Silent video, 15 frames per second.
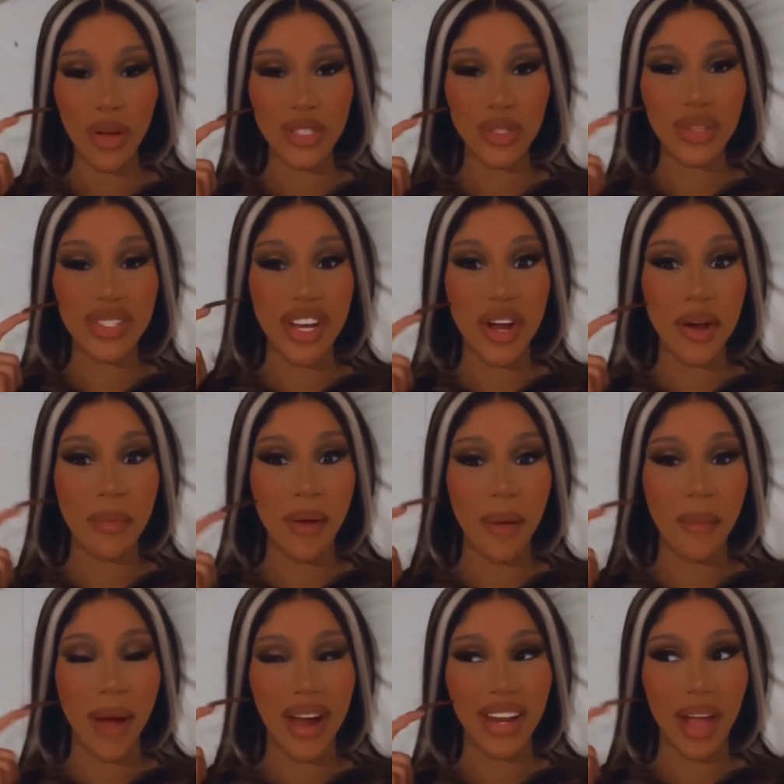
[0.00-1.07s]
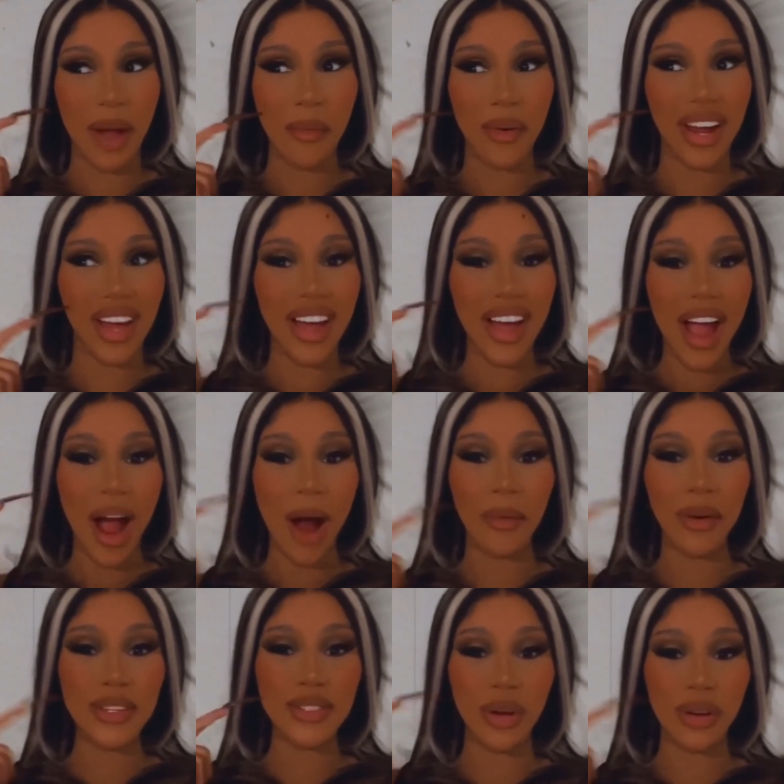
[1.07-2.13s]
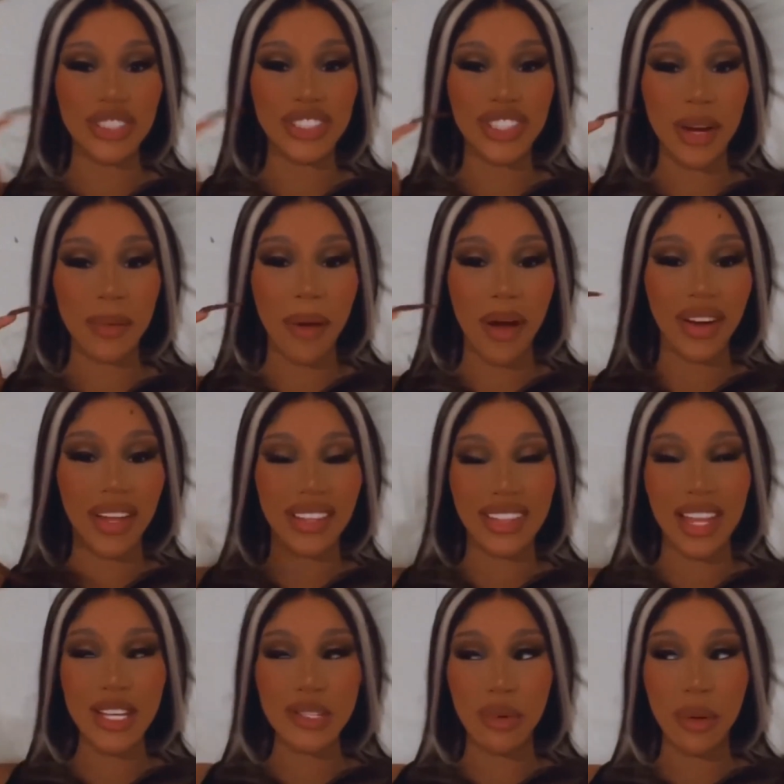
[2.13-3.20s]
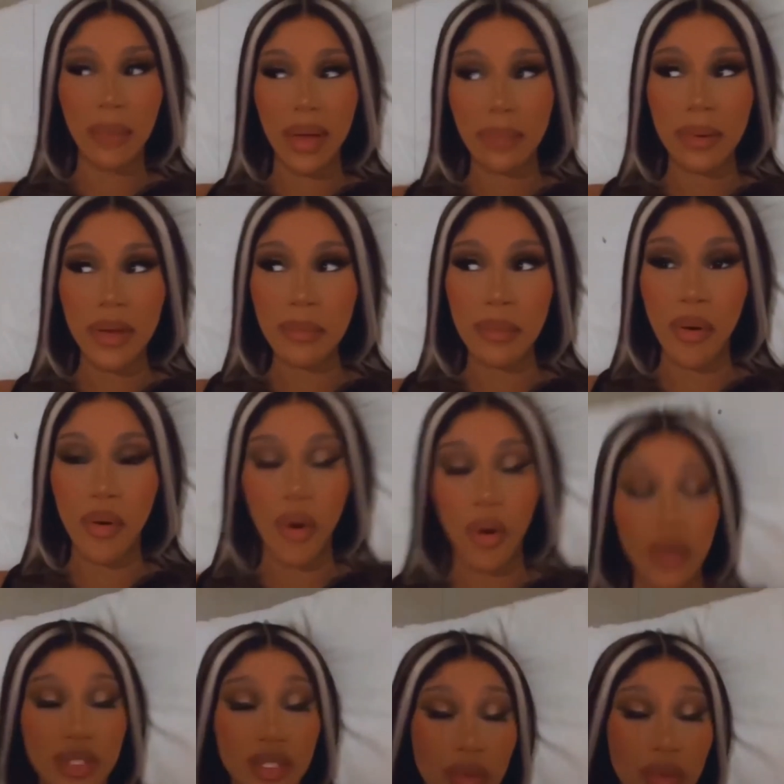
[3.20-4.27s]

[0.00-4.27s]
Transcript: what's so terrible about it? I wanna I wanna talk shit about it, and that's what make people go